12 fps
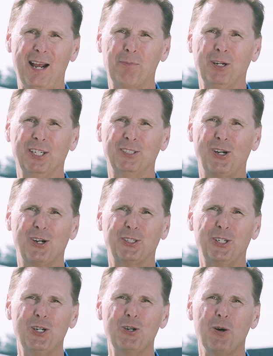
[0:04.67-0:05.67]
I'm going to talk
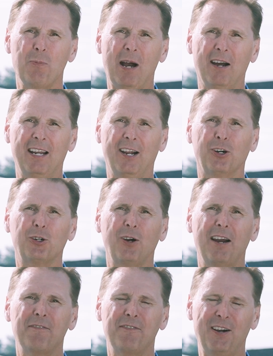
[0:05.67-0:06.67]
to you about
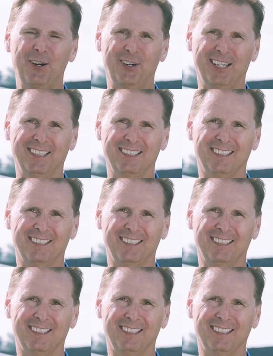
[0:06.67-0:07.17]
aircraft ferrying.